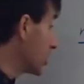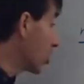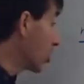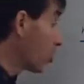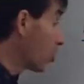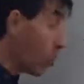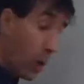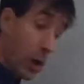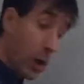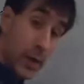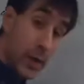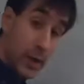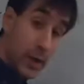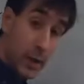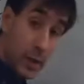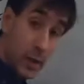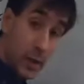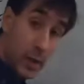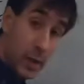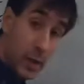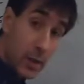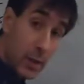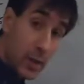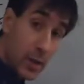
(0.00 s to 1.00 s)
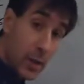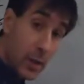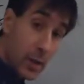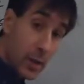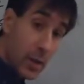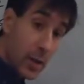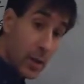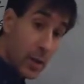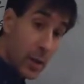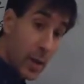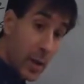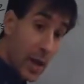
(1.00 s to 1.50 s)
one?
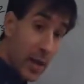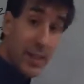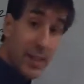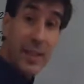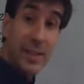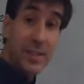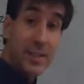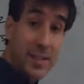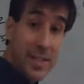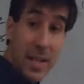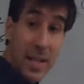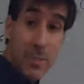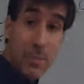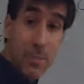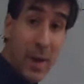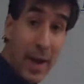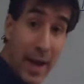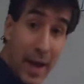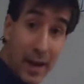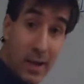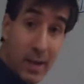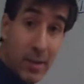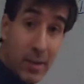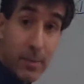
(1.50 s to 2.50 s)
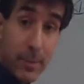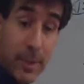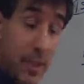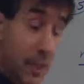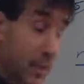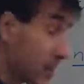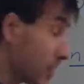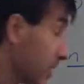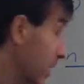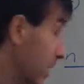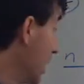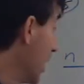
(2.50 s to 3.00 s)
And that same pattern
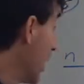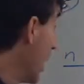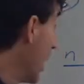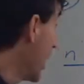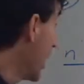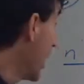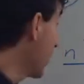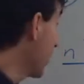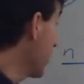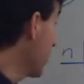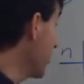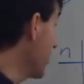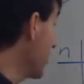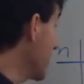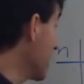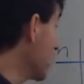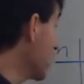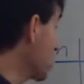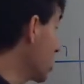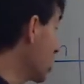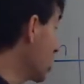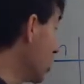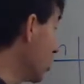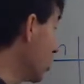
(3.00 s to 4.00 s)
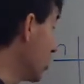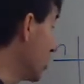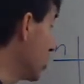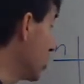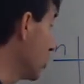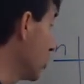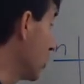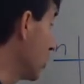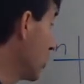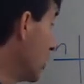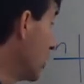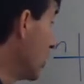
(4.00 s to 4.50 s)
means how do I make
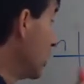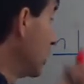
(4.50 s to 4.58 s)
two